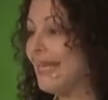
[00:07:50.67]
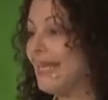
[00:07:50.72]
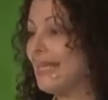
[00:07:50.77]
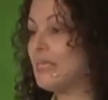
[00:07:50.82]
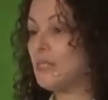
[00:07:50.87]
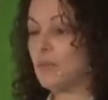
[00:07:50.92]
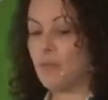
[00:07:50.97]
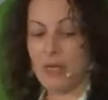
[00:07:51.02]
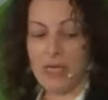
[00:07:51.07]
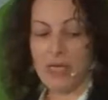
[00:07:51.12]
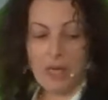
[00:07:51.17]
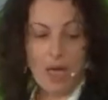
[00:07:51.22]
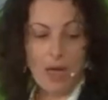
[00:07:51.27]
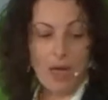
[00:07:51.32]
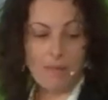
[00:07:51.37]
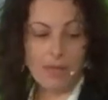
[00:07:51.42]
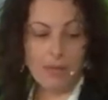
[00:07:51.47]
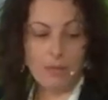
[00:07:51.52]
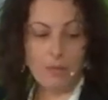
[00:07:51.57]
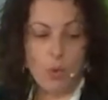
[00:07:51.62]
is
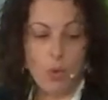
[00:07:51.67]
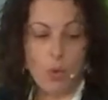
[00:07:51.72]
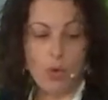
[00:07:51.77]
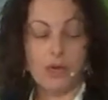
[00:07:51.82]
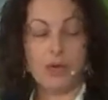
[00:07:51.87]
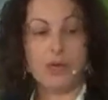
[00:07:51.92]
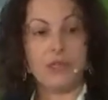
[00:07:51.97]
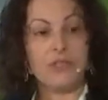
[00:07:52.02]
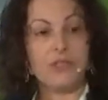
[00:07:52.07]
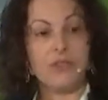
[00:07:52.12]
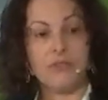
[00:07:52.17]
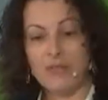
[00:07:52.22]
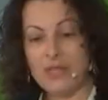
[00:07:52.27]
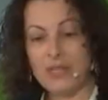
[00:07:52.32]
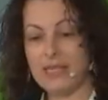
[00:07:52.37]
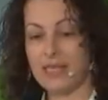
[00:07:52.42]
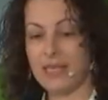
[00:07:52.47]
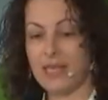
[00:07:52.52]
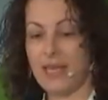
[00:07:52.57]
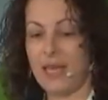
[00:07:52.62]
becoming more
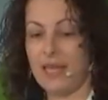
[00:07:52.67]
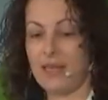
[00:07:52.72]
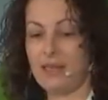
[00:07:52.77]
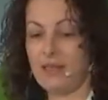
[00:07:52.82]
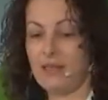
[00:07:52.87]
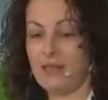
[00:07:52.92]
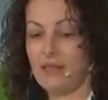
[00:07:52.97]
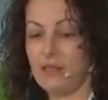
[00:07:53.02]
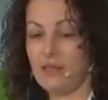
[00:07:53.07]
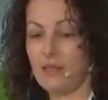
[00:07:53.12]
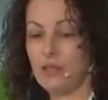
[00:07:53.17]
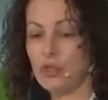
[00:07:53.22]
sophisticated,